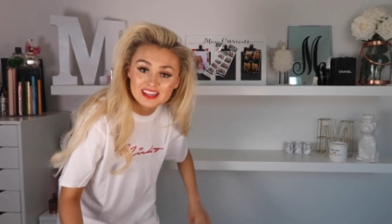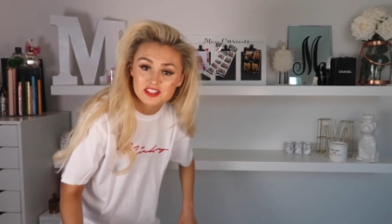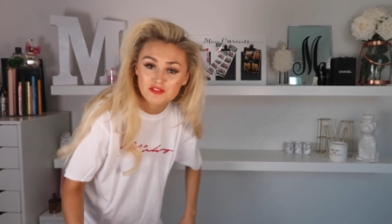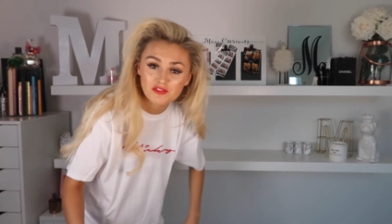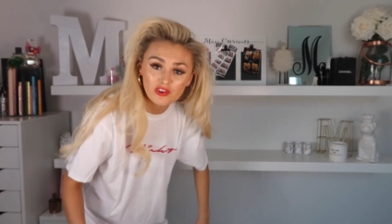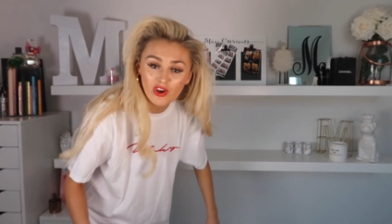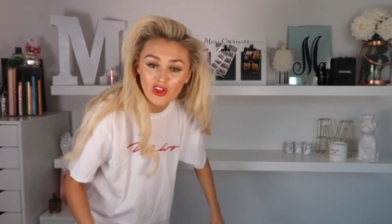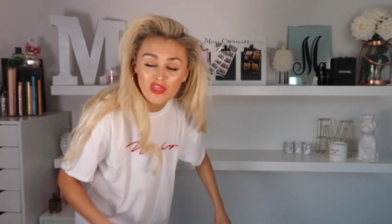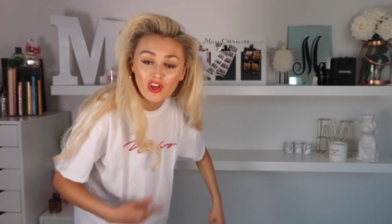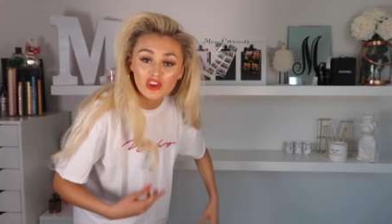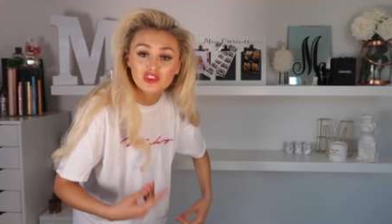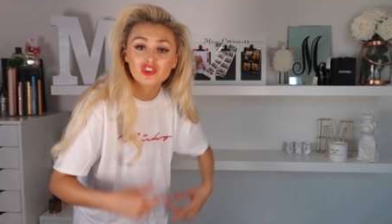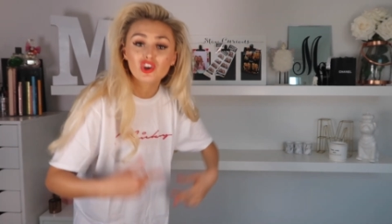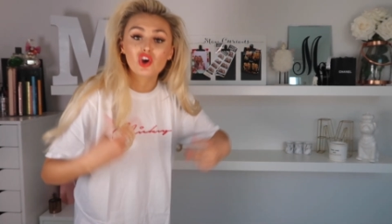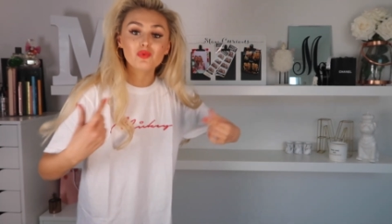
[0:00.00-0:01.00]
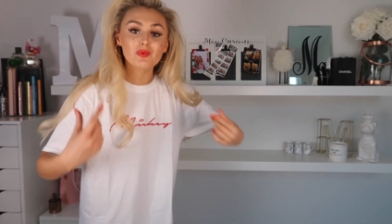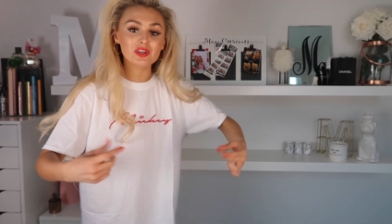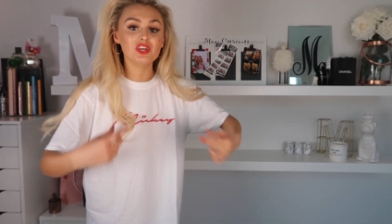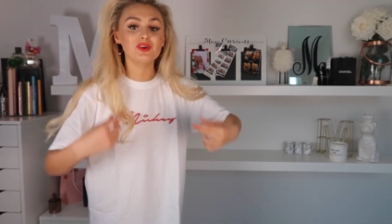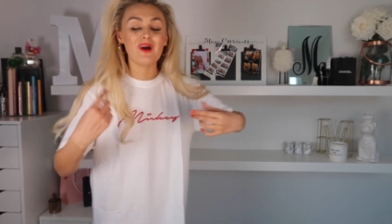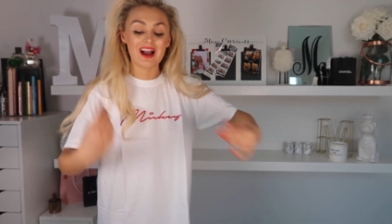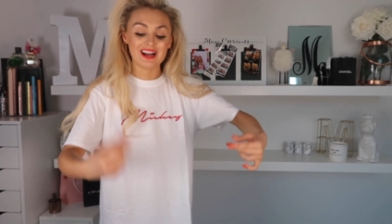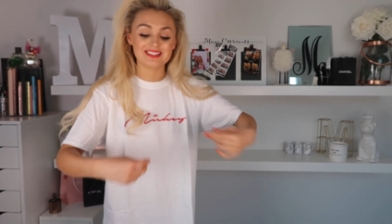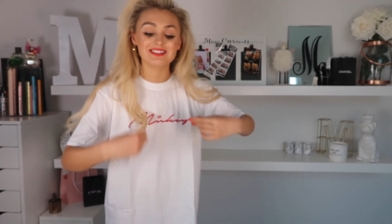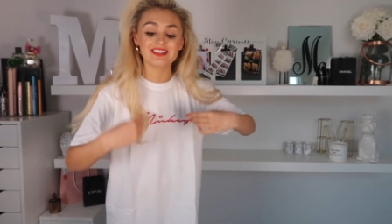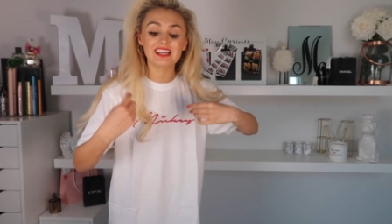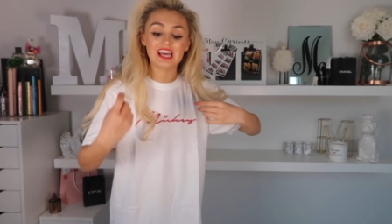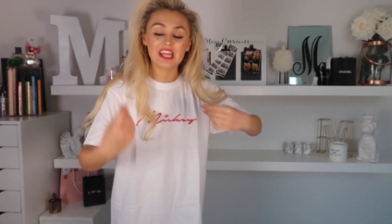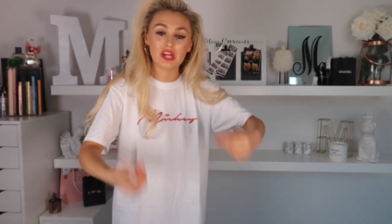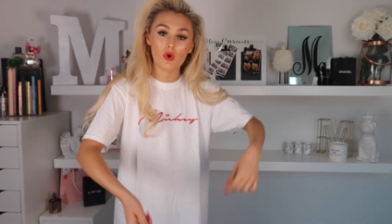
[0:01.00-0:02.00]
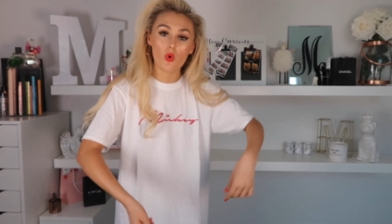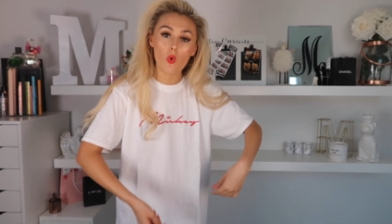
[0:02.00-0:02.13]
this foot that, you know, when you accidentally get it